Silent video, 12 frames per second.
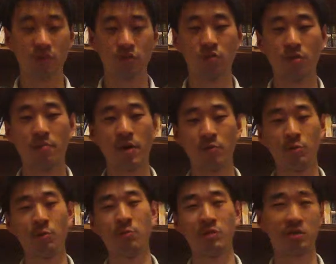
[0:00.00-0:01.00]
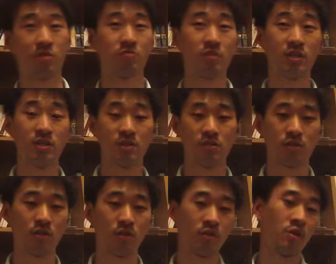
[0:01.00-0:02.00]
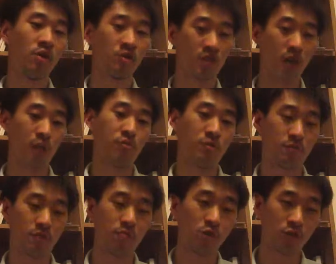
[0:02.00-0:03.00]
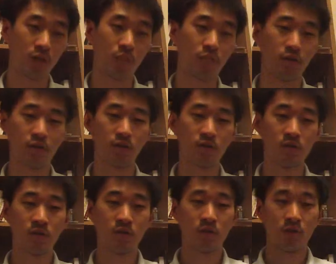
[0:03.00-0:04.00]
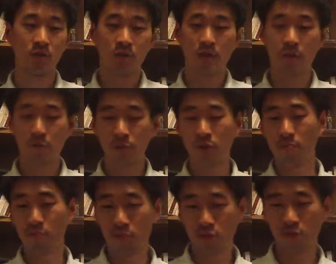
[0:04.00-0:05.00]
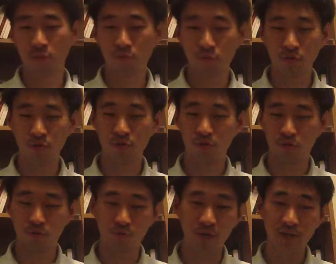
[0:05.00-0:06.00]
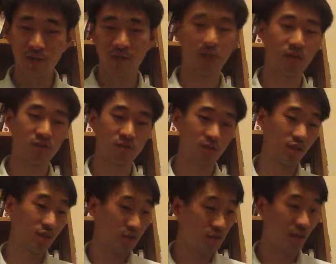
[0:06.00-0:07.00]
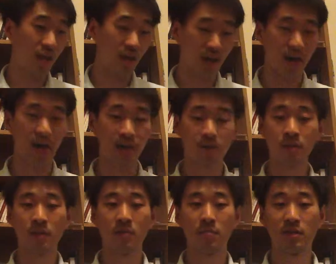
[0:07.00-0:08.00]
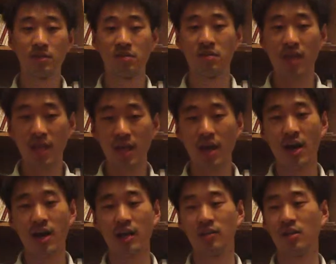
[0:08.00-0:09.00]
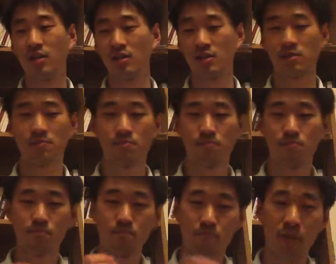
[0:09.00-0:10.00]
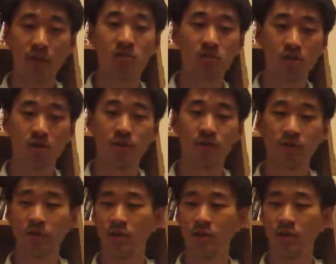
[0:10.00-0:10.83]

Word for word: feature about Real Racing 3 is the time shifted multiplayer. Every computer opponent you race against is AI, but is an AI that is based on